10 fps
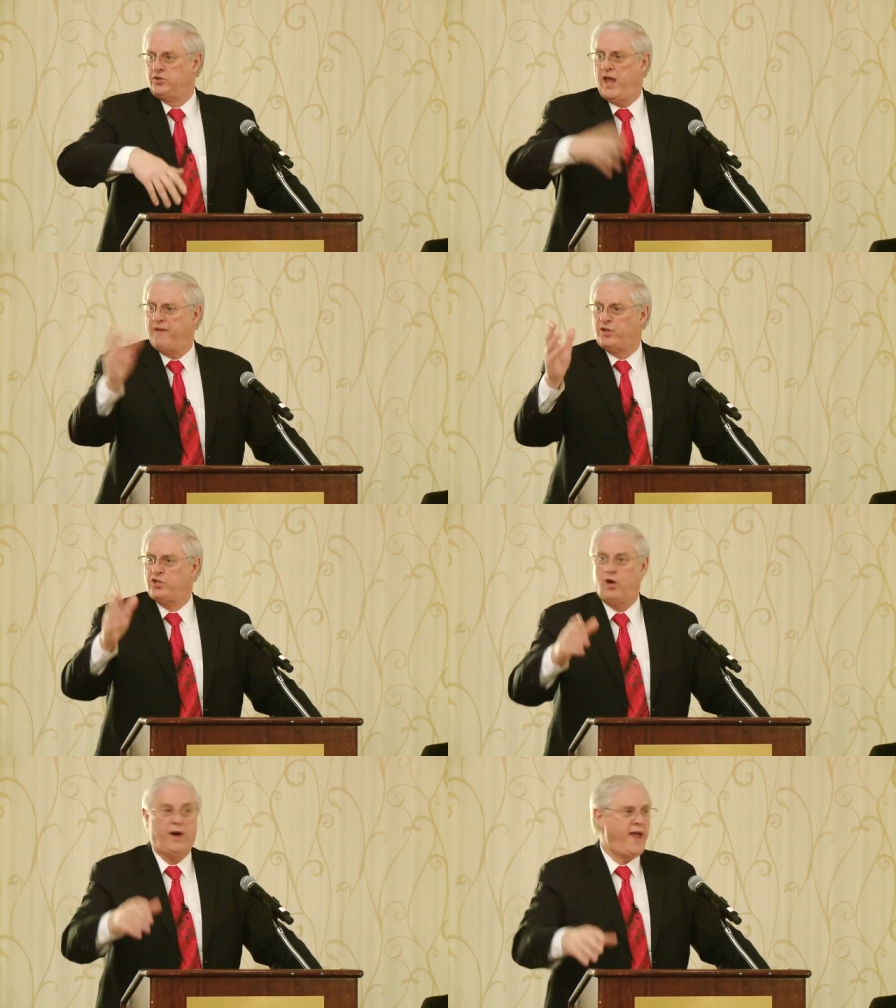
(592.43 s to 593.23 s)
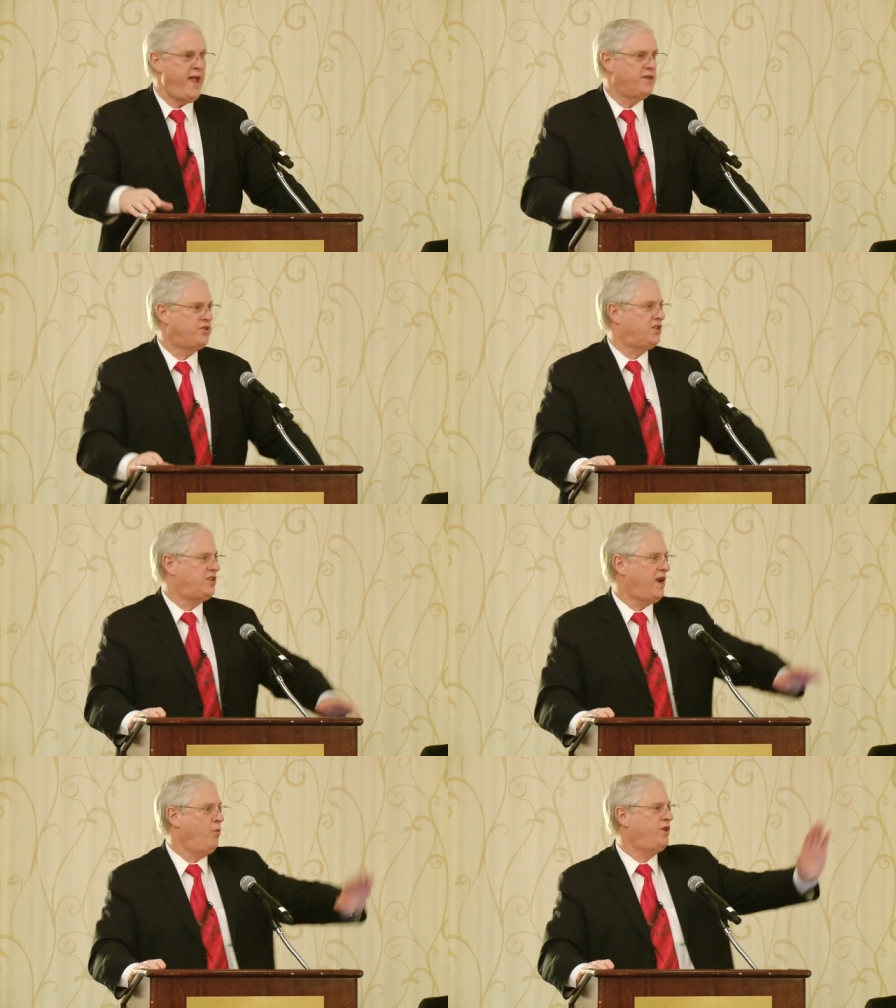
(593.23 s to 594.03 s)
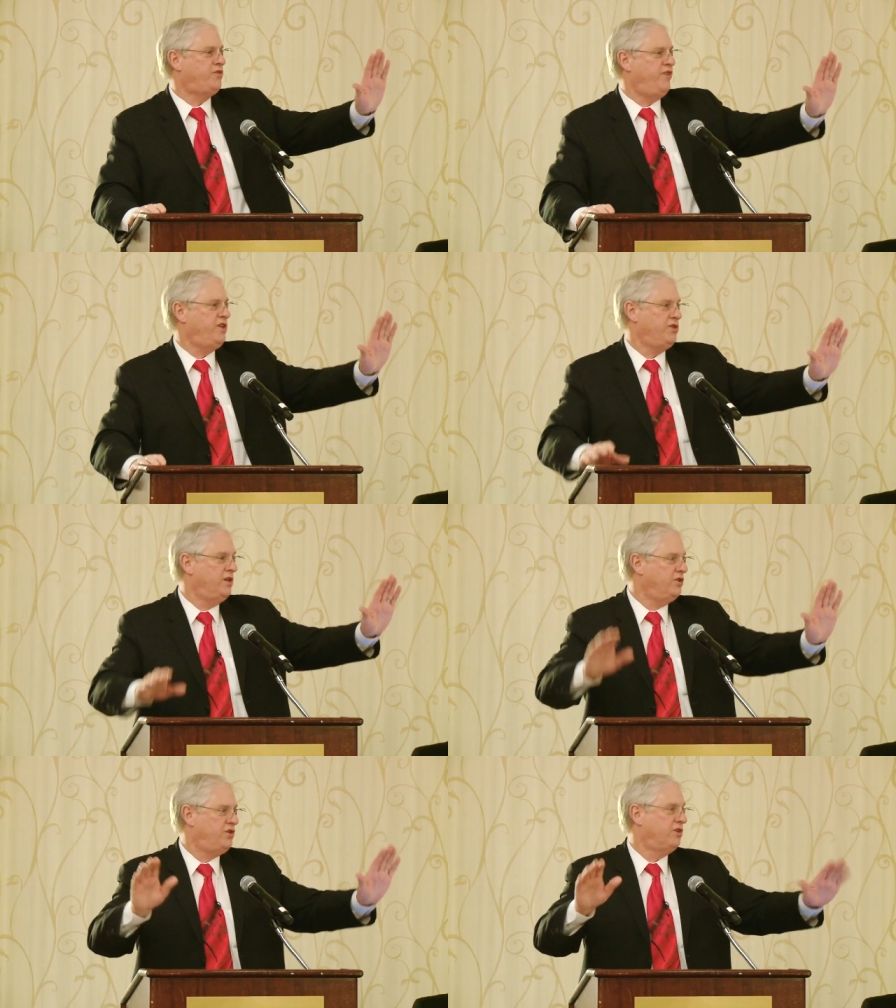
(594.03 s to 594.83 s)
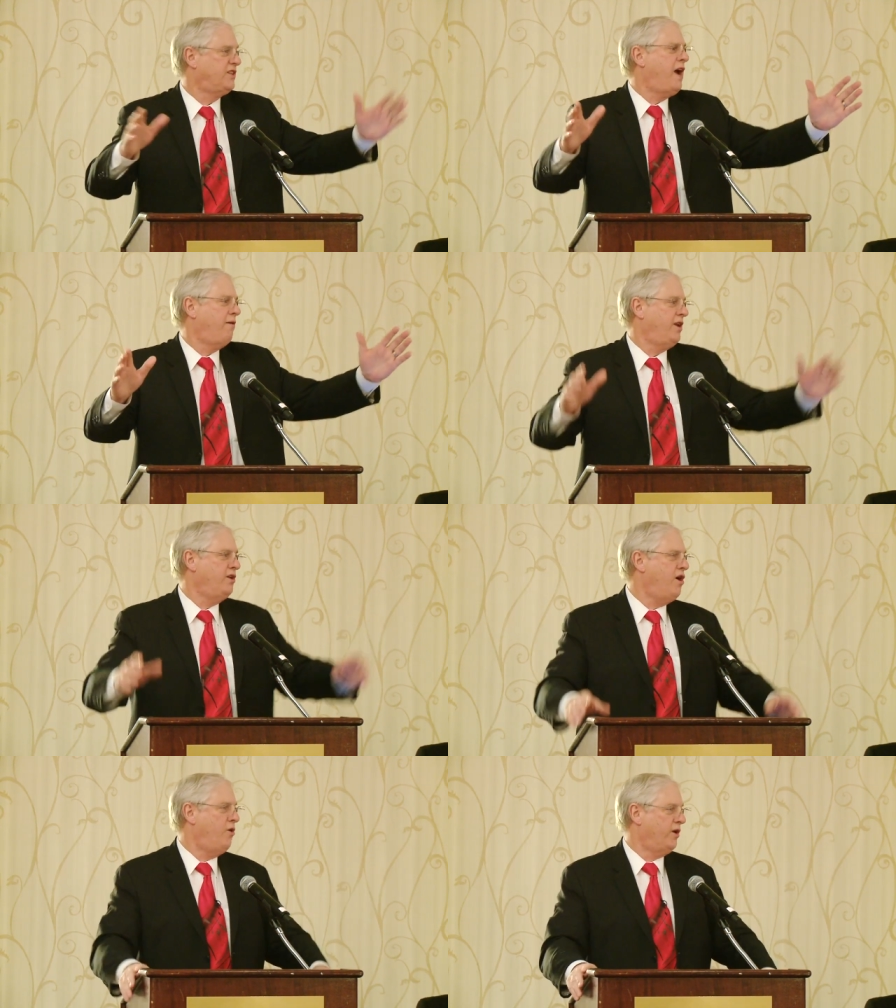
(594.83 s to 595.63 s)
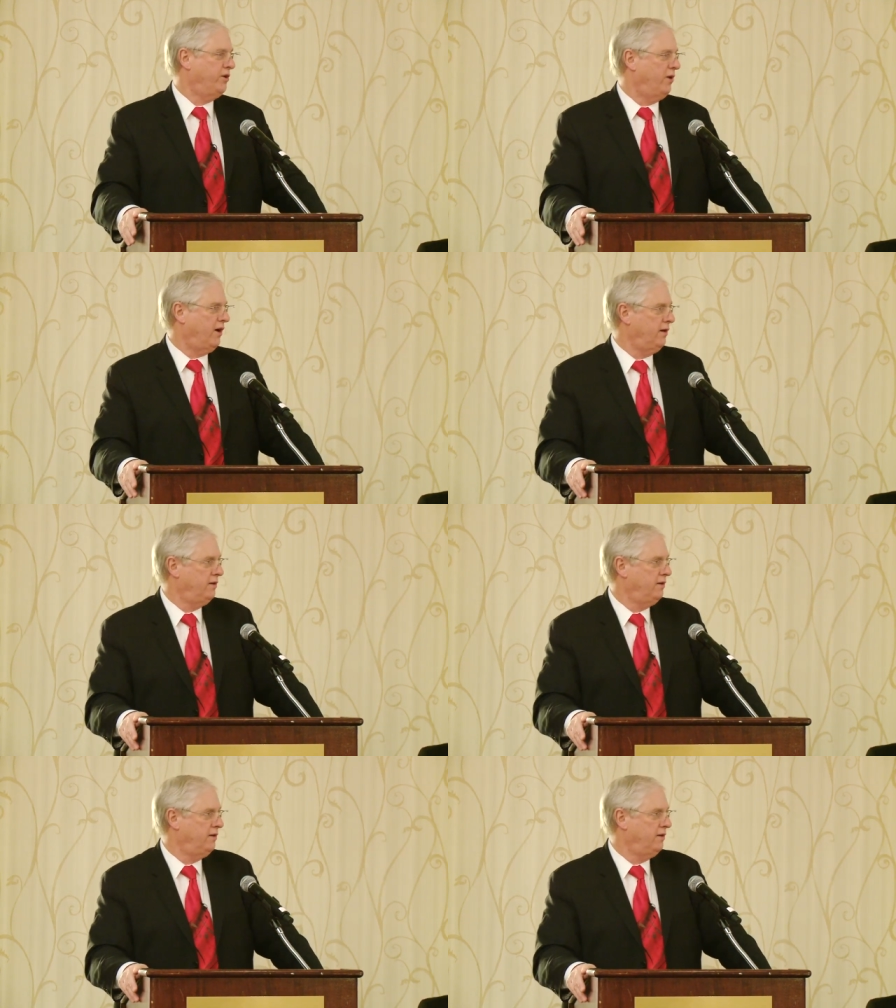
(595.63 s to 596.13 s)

have a show of hands to say which vision is yours. I already know where you are.